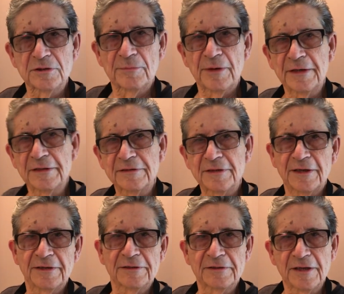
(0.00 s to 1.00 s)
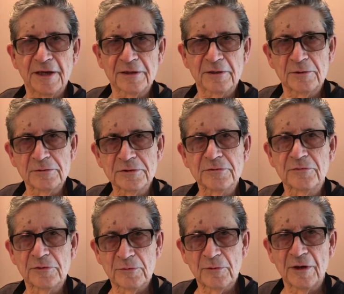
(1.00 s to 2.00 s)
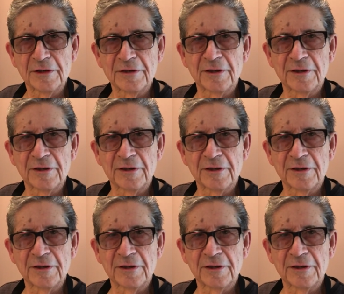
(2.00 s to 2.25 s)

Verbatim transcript: to make Italian tacos if you want.